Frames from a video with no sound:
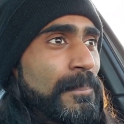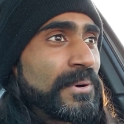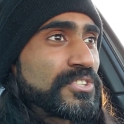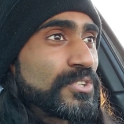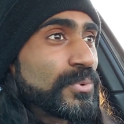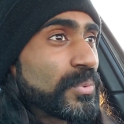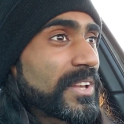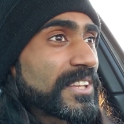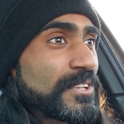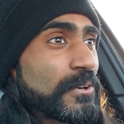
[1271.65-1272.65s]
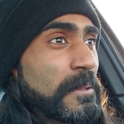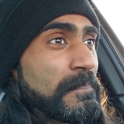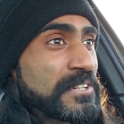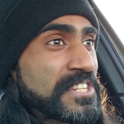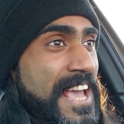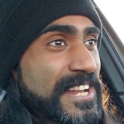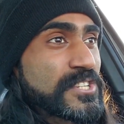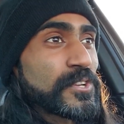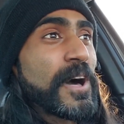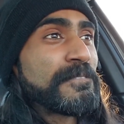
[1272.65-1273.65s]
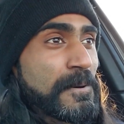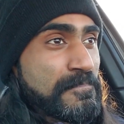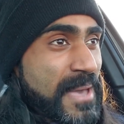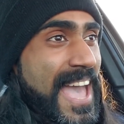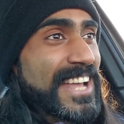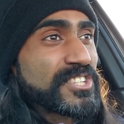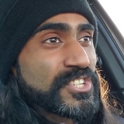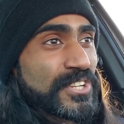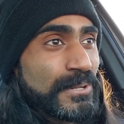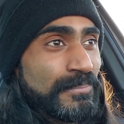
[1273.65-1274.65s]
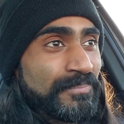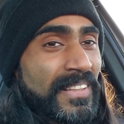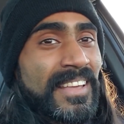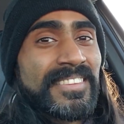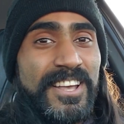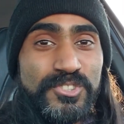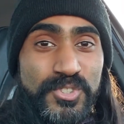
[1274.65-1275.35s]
but do you really know the potential of a mansion that